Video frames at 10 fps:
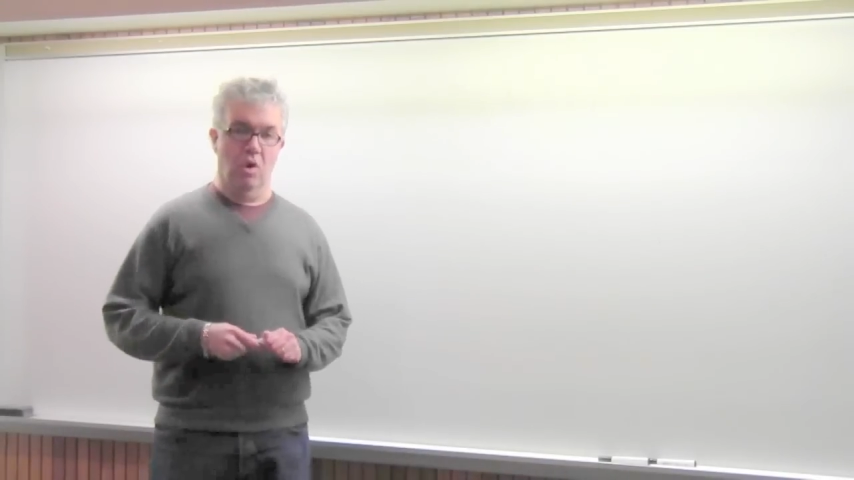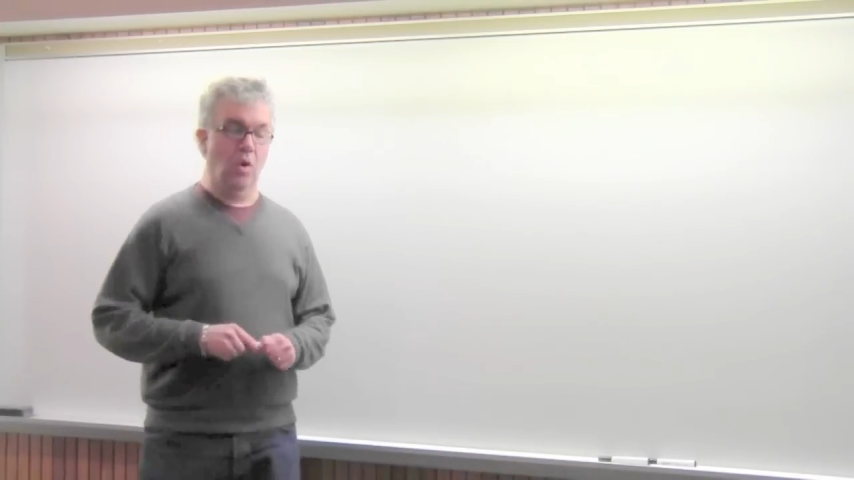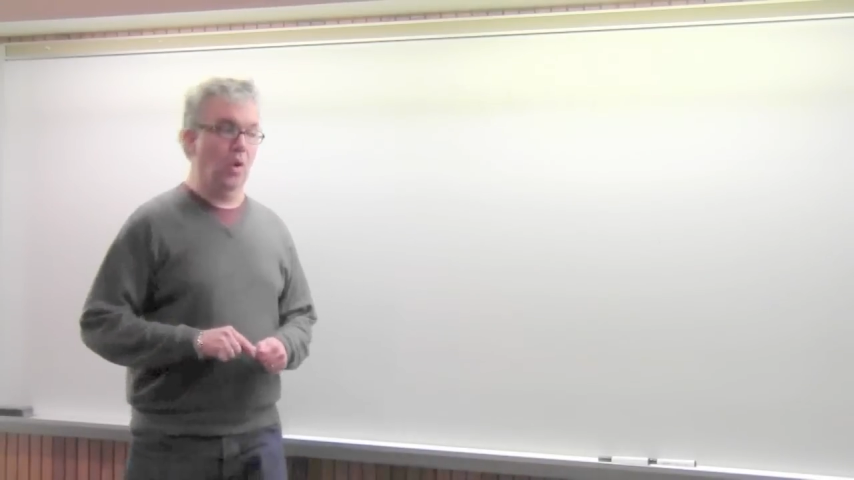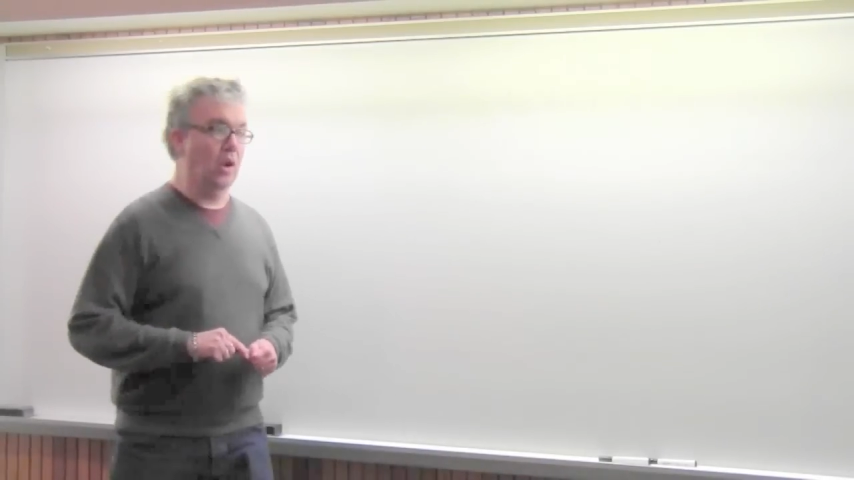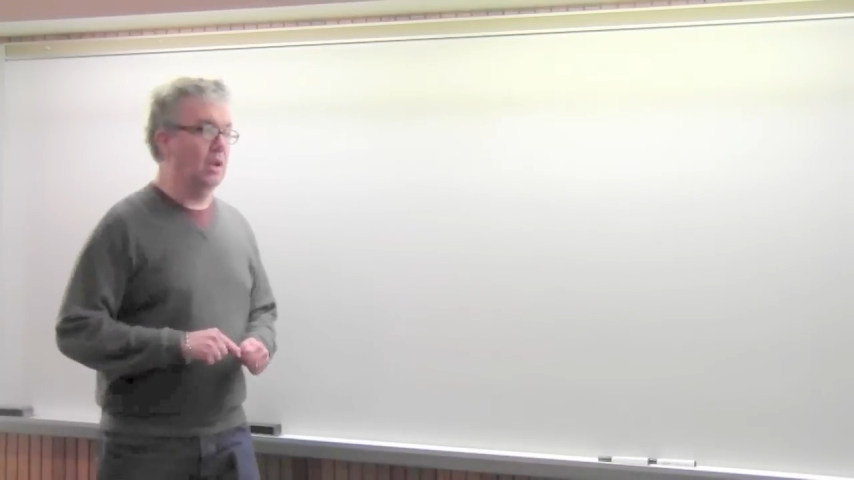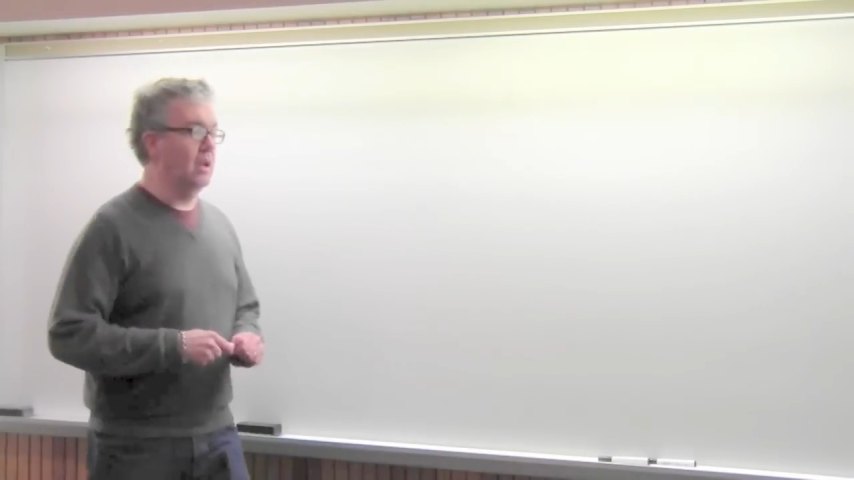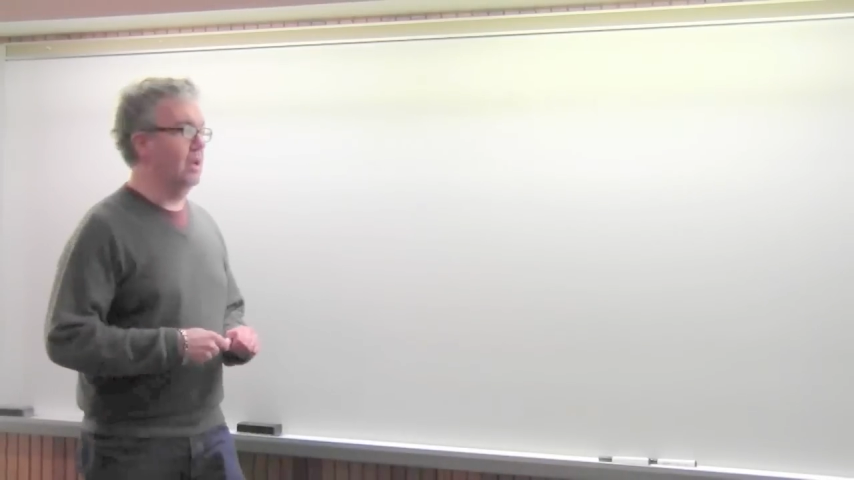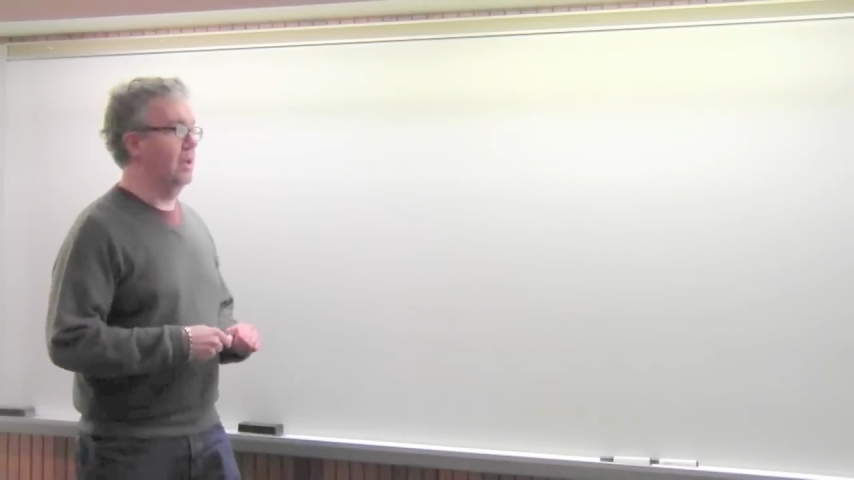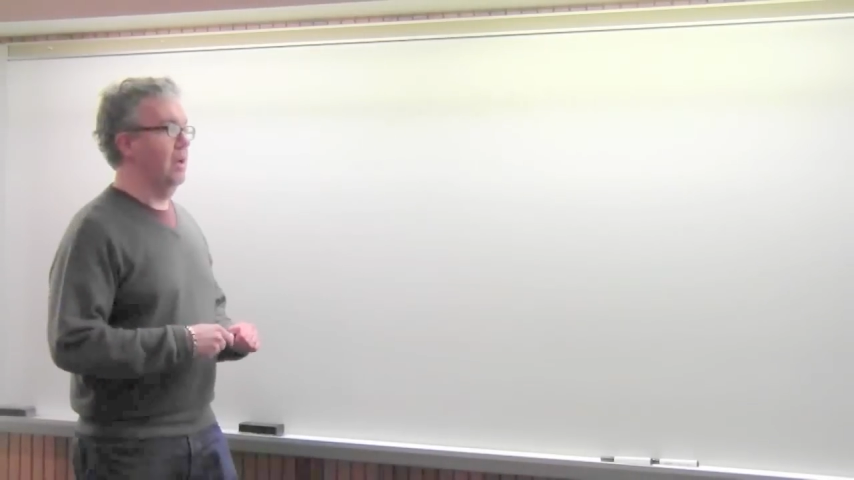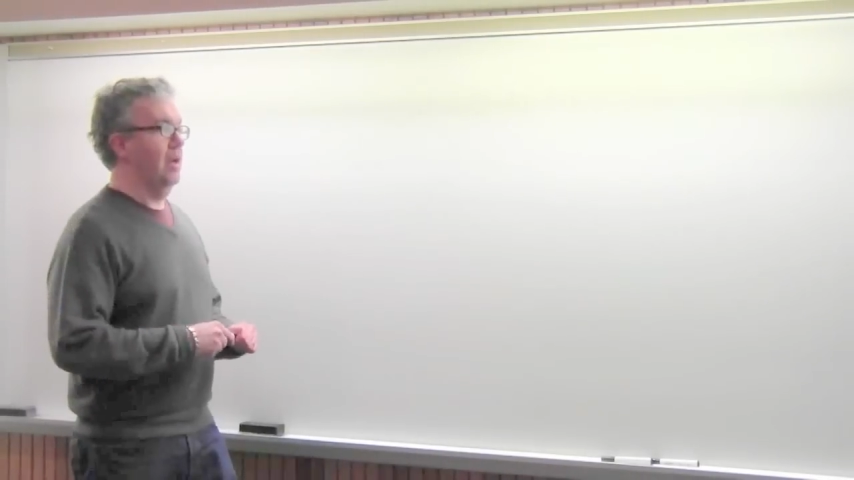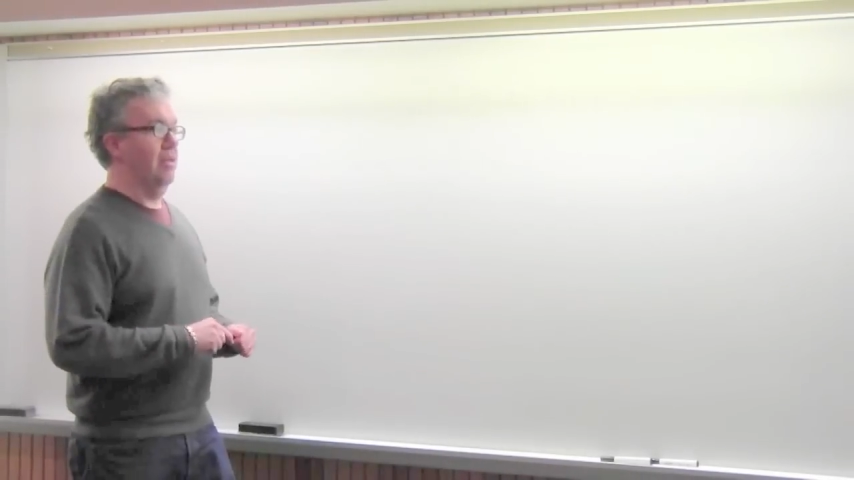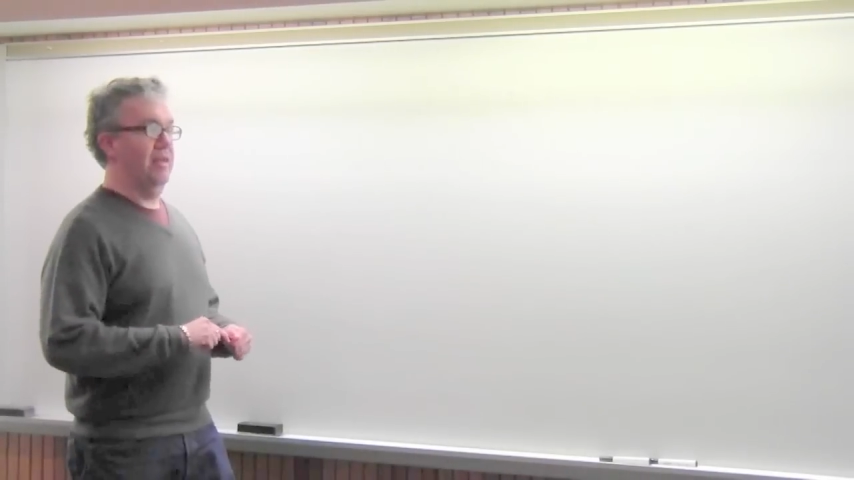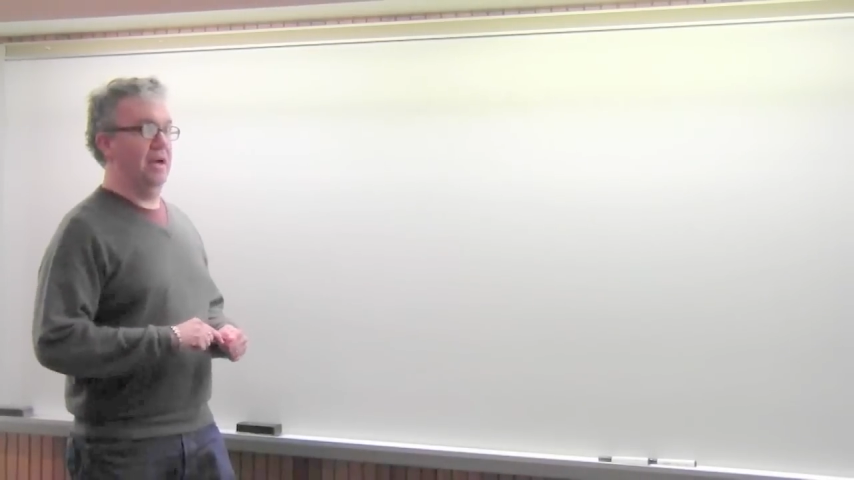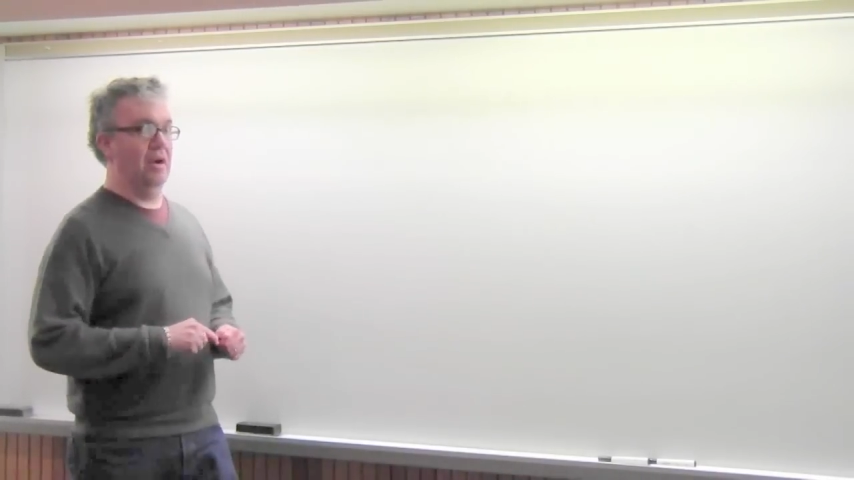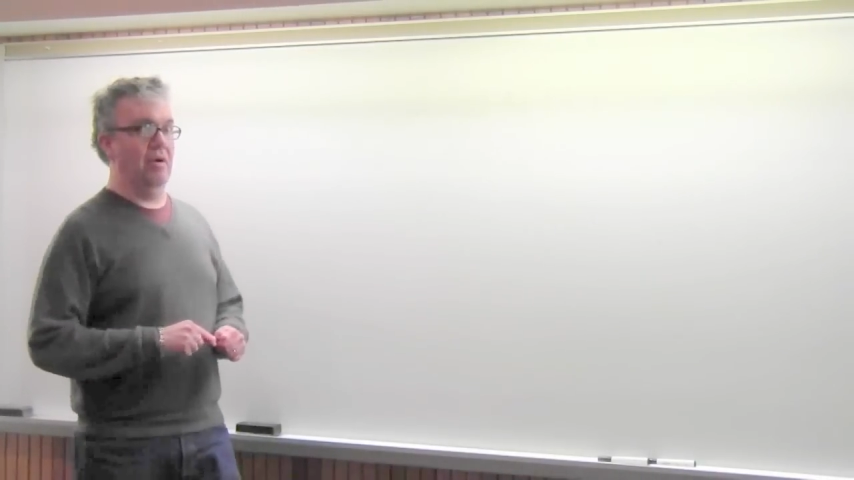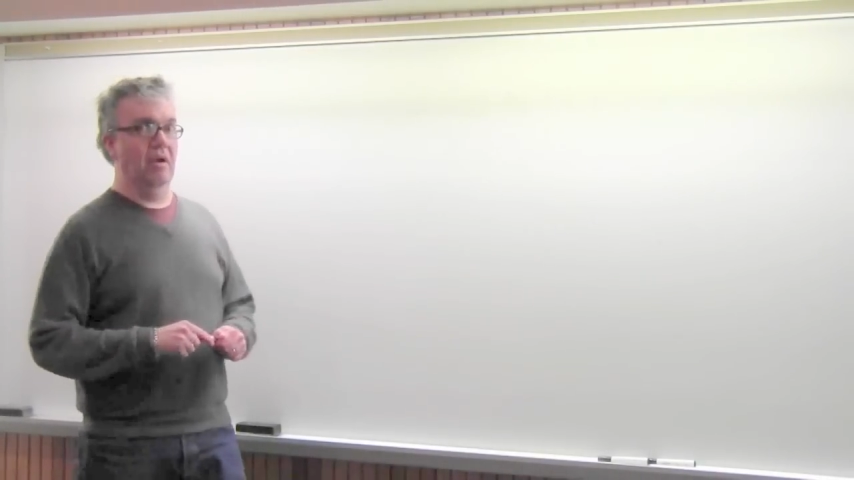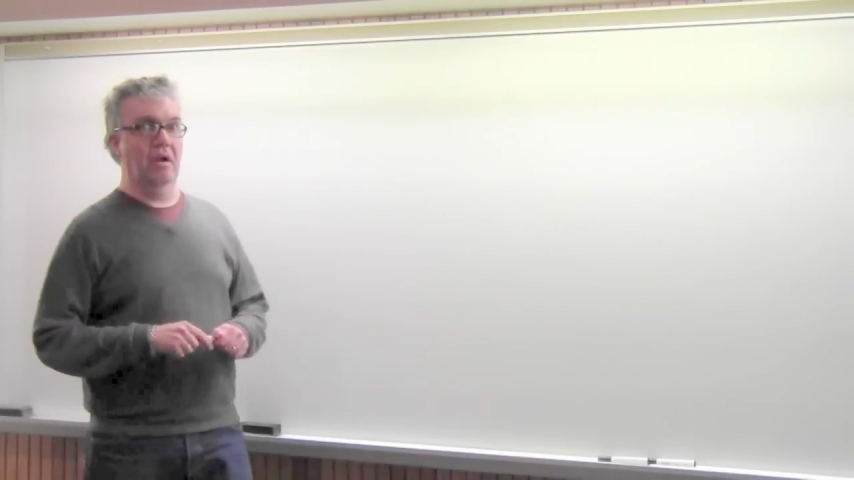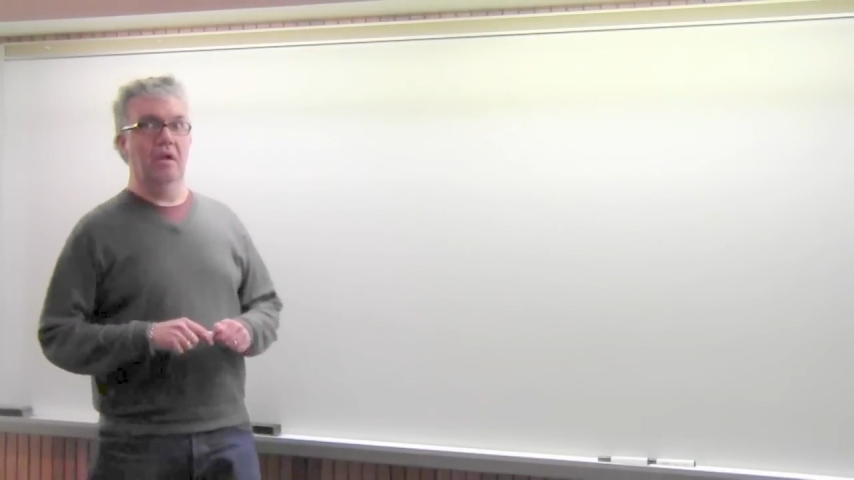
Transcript: role, their